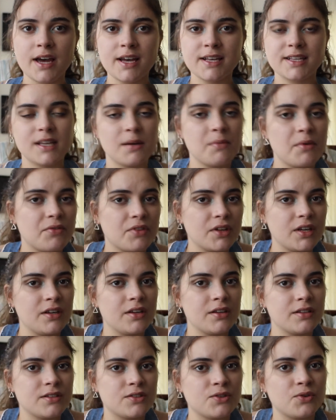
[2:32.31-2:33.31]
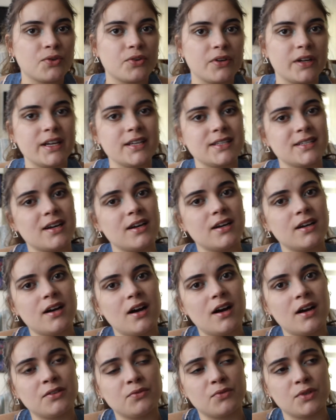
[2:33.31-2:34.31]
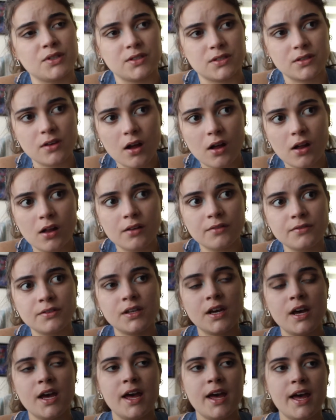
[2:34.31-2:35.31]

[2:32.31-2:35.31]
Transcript: some of the story is unresolved,